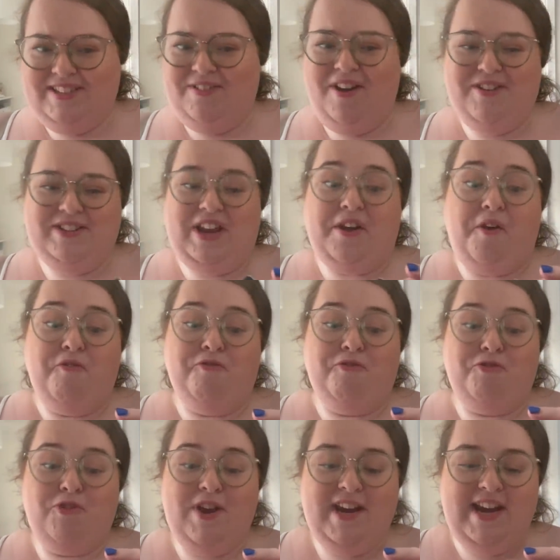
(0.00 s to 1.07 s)
so I was like
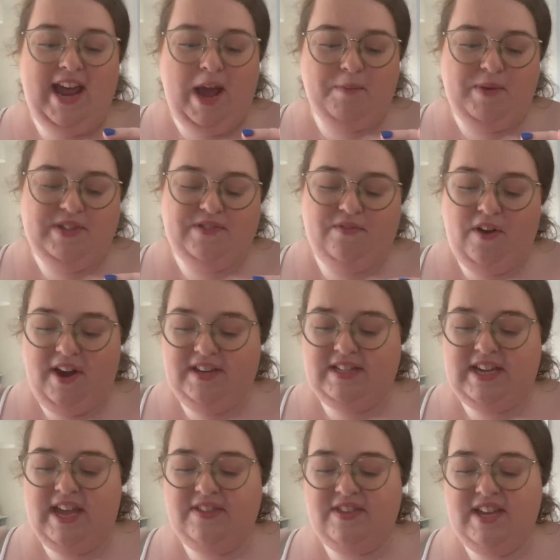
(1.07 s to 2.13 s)
really happy to find it.